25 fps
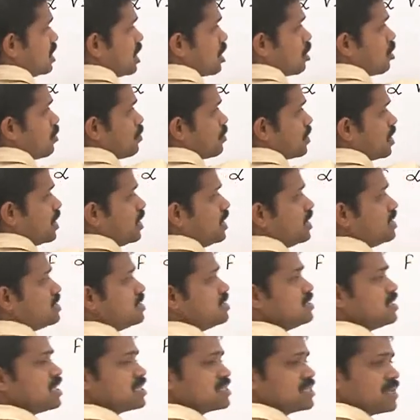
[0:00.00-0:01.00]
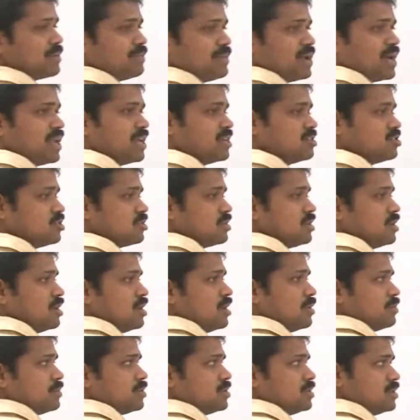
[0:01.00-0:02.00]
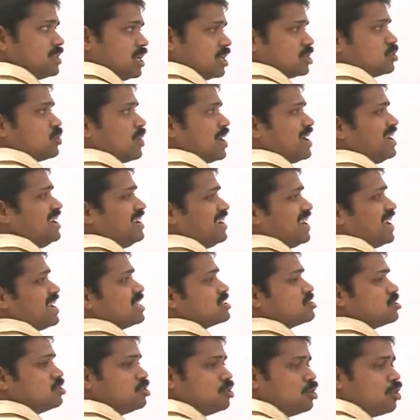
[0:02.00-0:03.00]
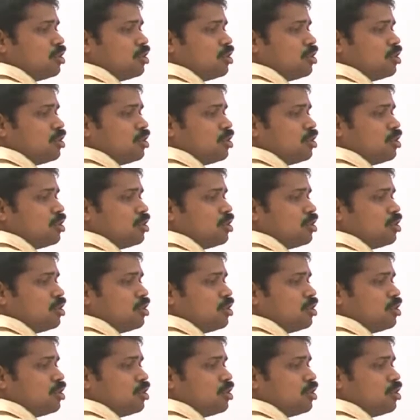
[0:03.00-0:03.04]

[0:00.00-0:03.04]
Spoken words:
theta component is in the same direction. That's why it has